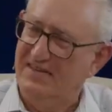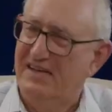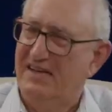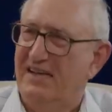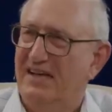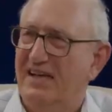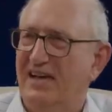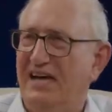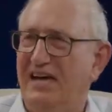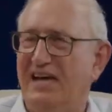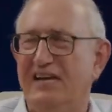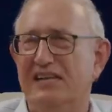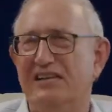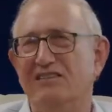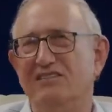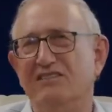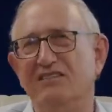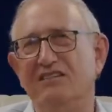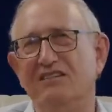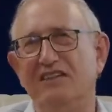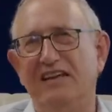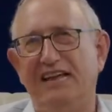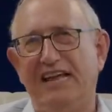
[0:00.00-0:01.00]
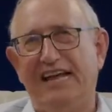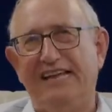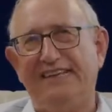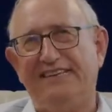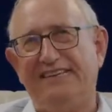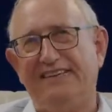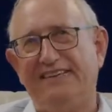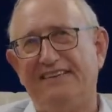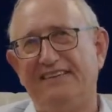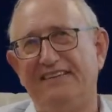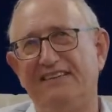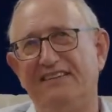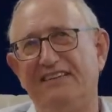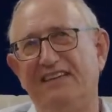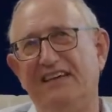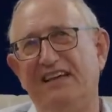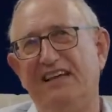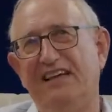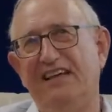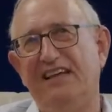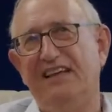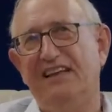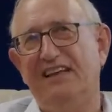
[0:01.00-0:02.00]
yeah. and collated it.
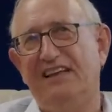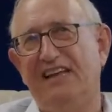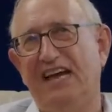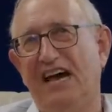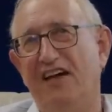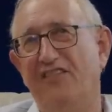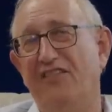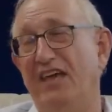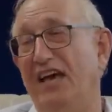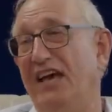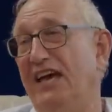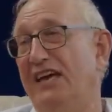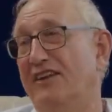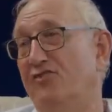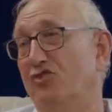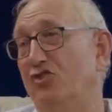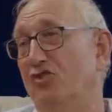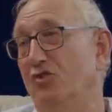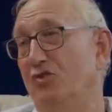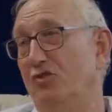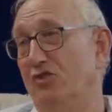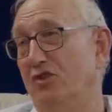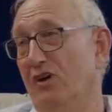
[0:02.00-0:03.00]
Now they had two